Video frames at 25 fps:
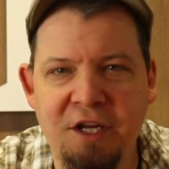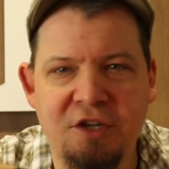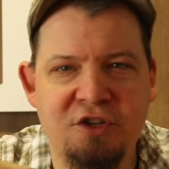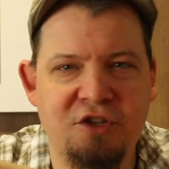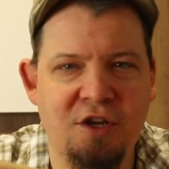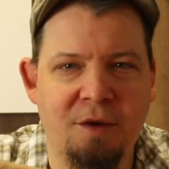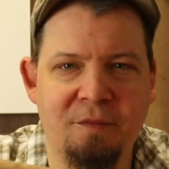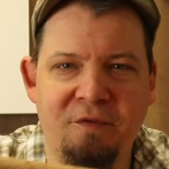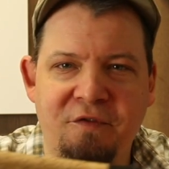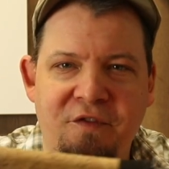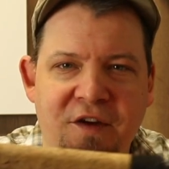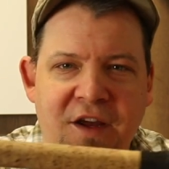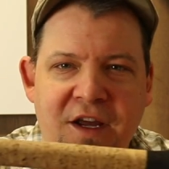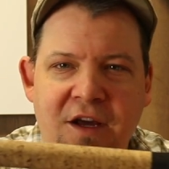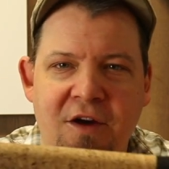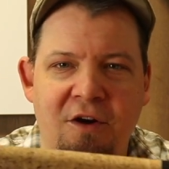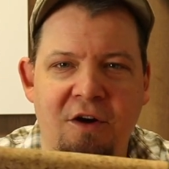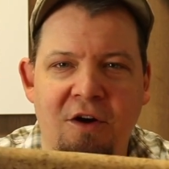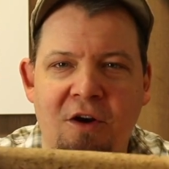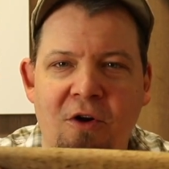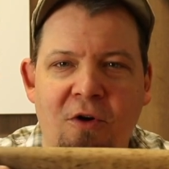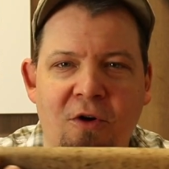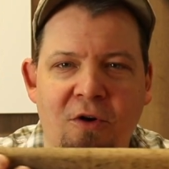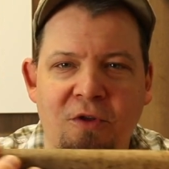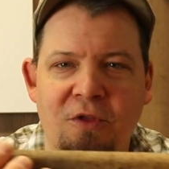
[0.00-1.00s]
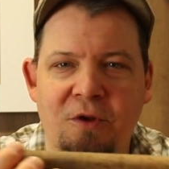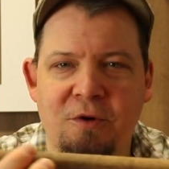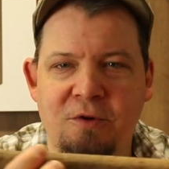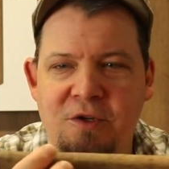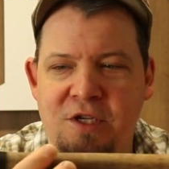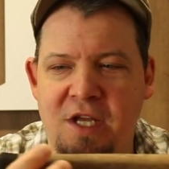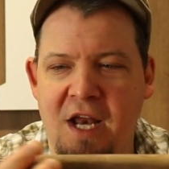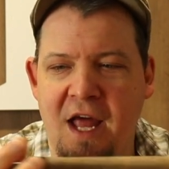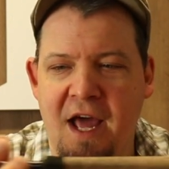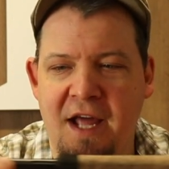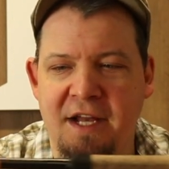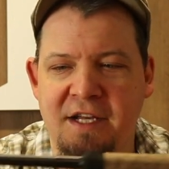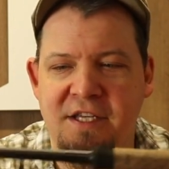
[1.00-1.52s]
something along those
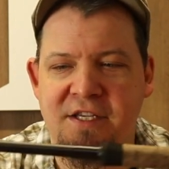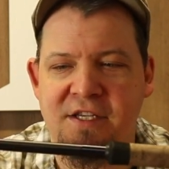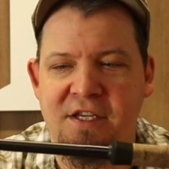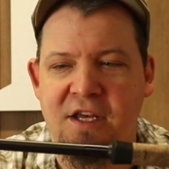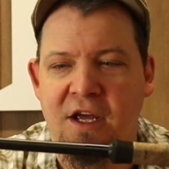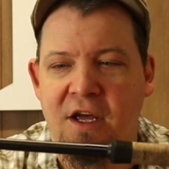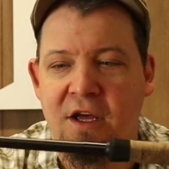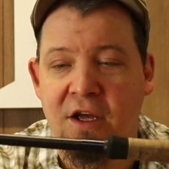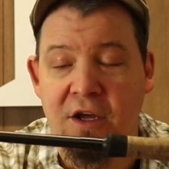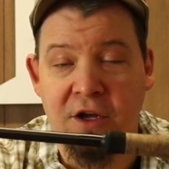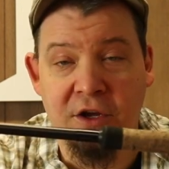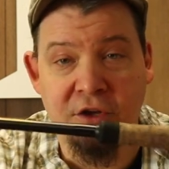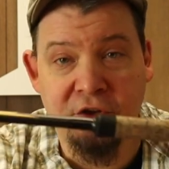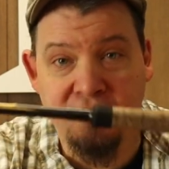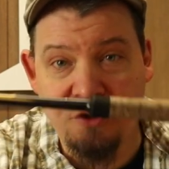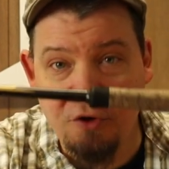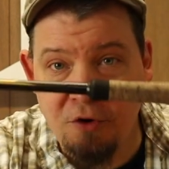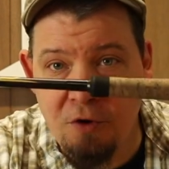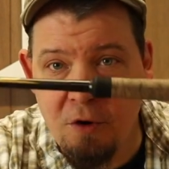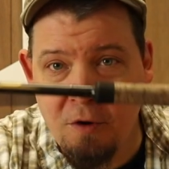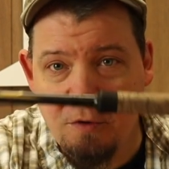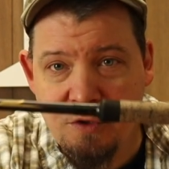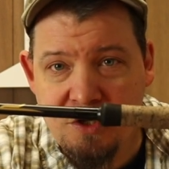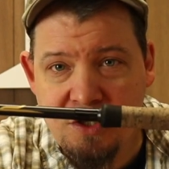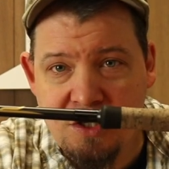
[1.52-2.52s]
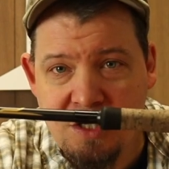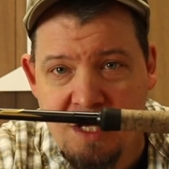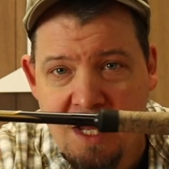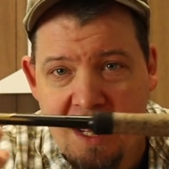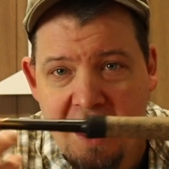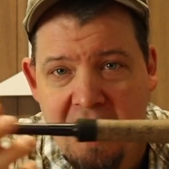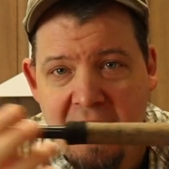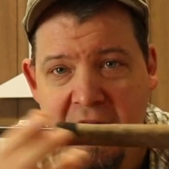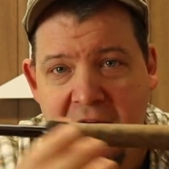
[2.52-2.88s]
lines, euros.